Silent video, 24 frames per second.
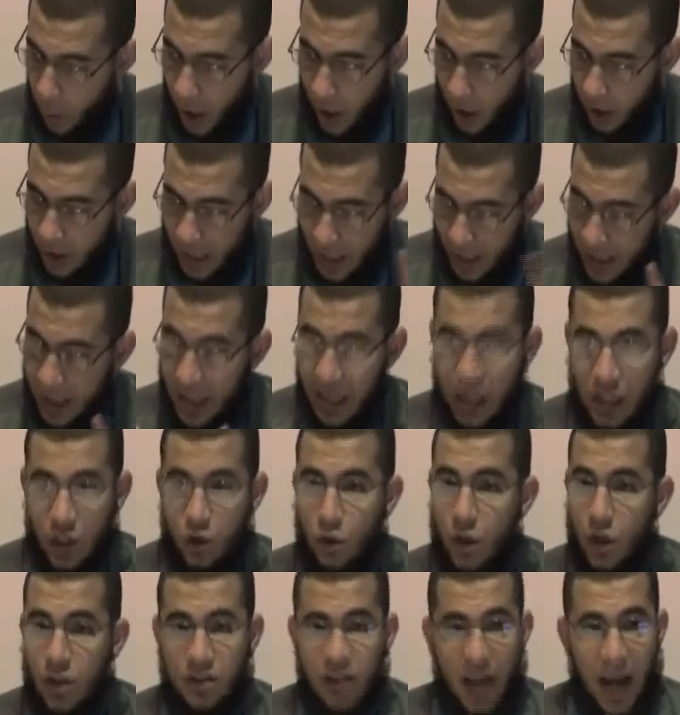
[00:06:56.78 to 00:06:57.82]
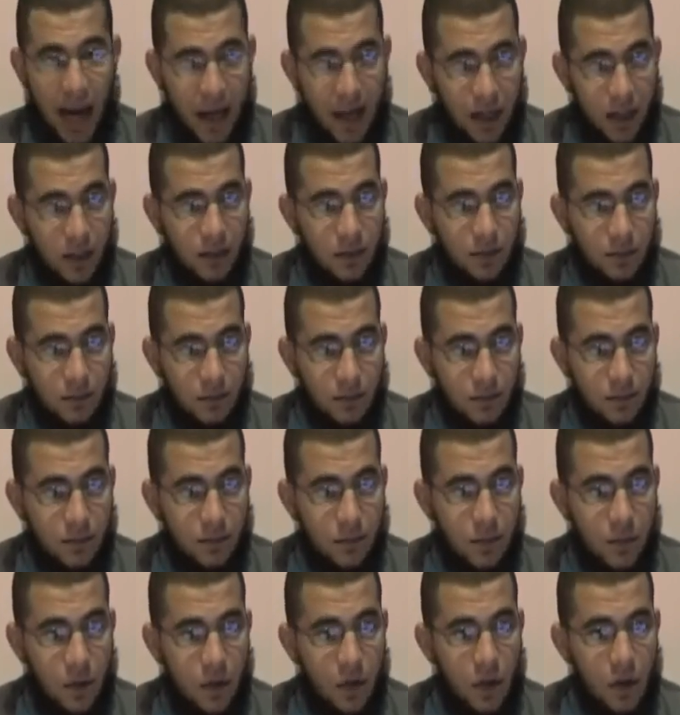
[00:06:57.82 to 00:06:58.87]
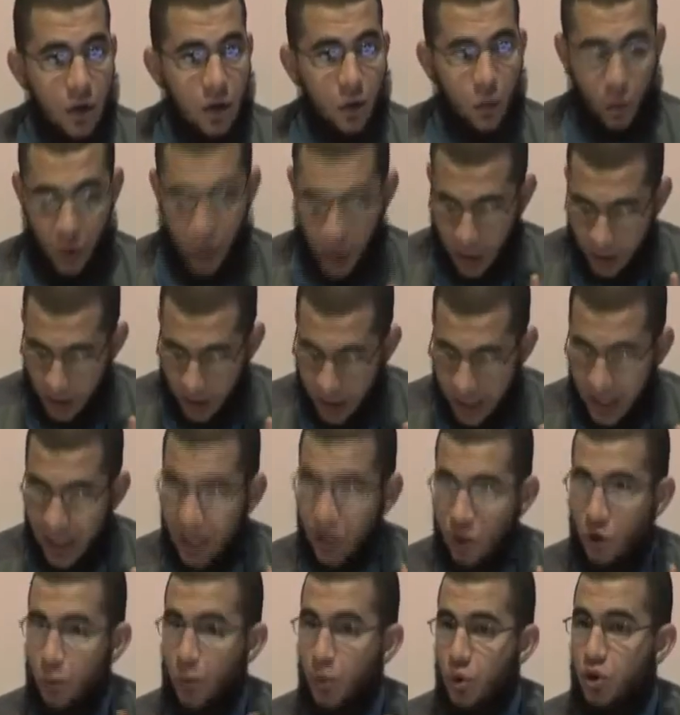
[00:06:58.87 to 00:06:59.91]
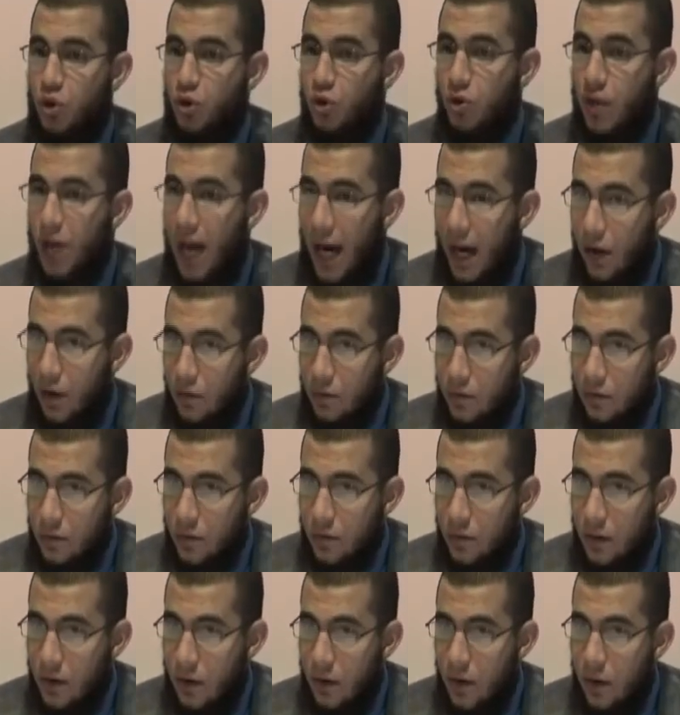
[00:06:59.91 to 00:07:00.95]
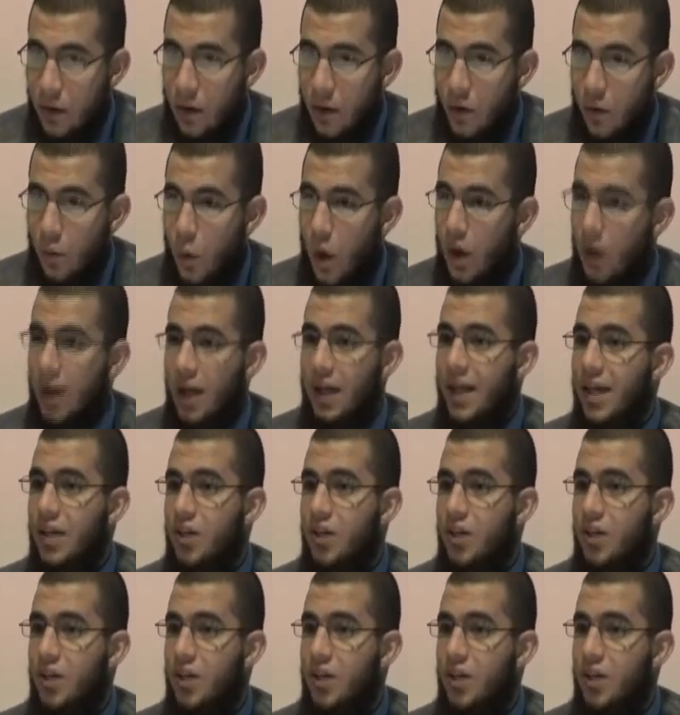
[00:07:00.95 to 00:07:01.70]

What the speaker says: We are not here to attack. We are not here to put you down. We are